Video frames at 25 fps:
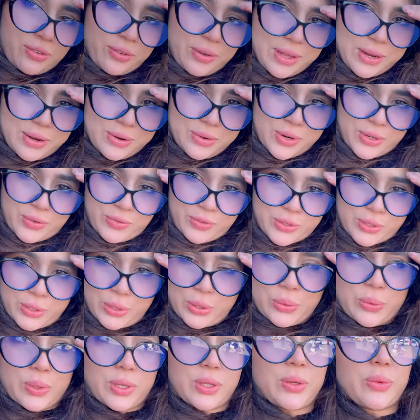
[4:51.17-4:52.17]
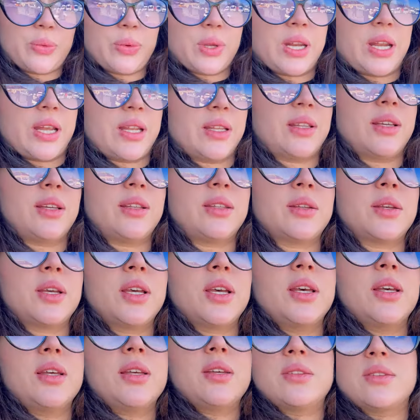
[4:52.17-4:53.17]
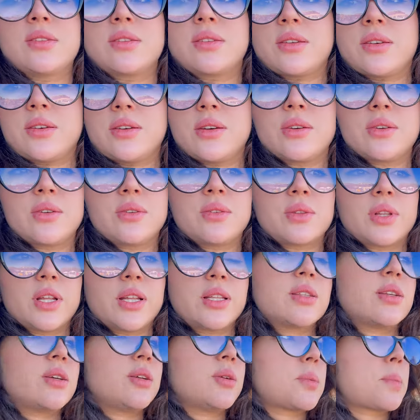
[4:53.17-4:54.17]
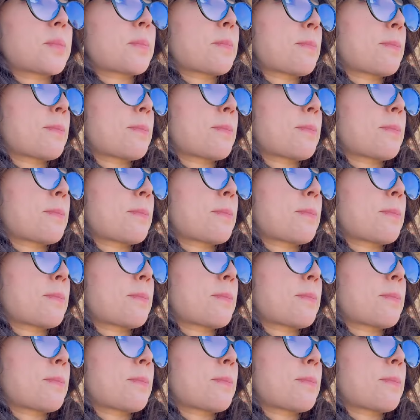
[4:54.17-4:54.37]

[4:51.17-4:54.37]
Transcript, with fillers: If we know it for sure, we, we rented. So that's all.